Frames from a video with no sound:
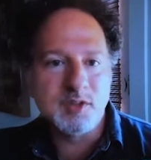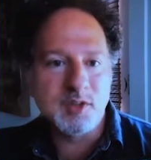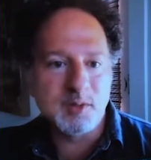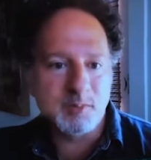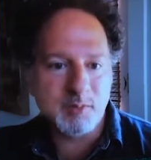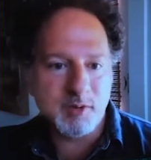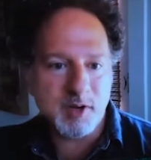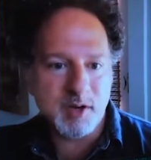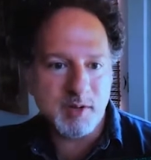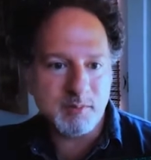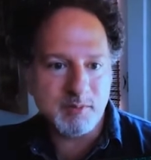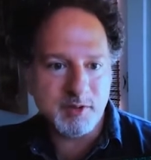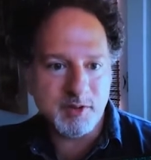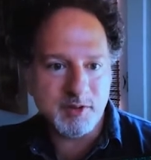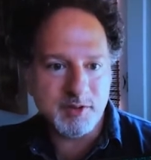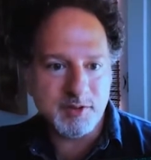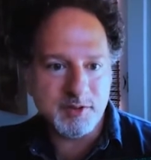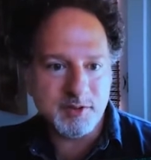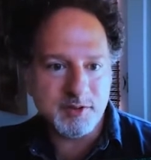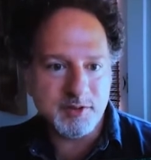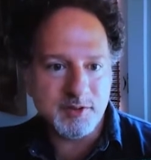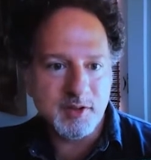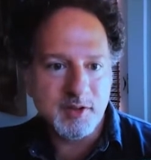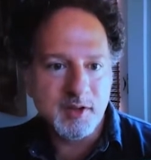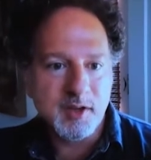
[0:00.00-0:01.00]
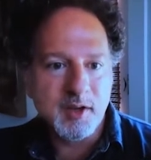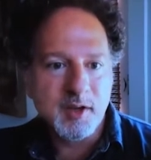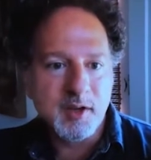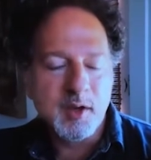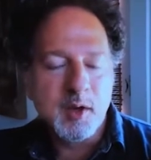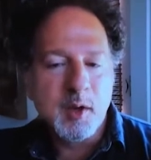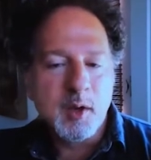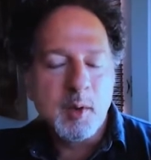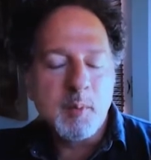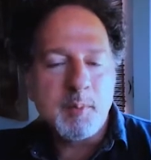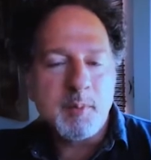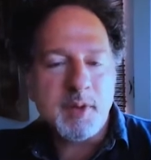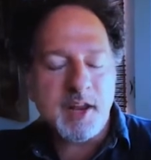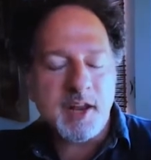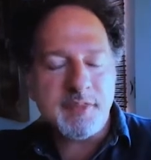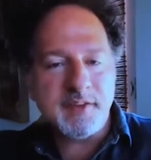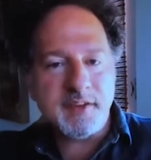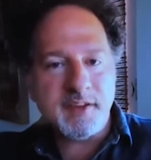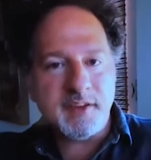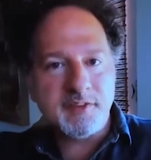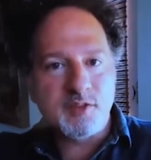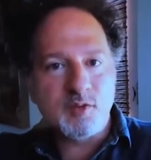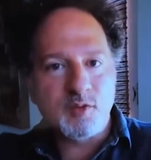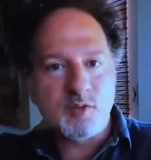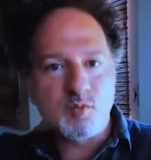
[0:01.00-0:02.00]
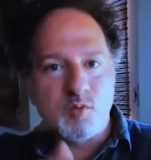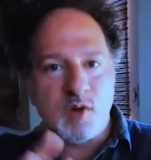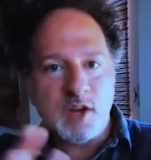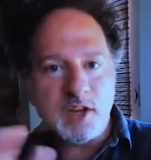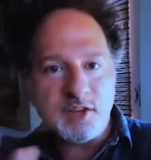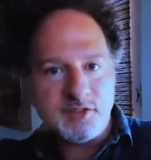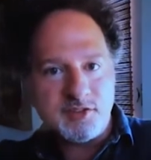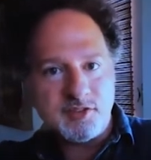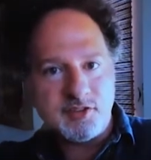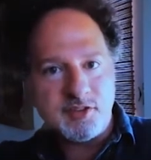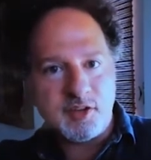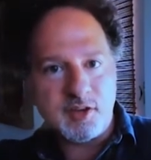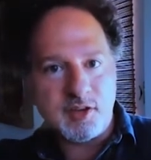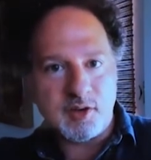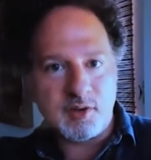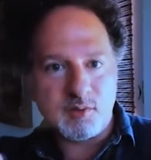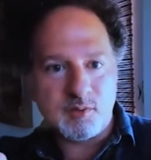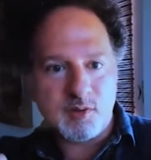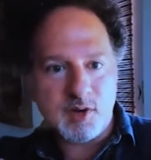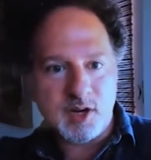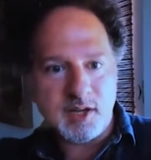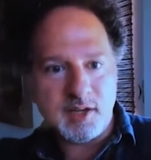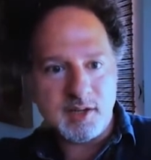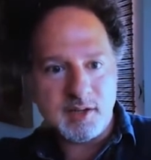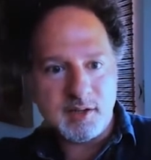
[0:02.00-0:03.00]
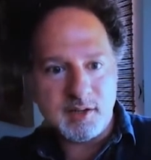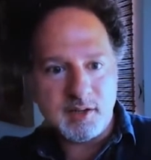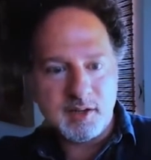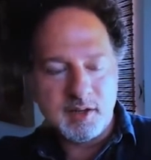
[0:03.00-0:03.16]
Brown Brothers. But I think in the ratio, right?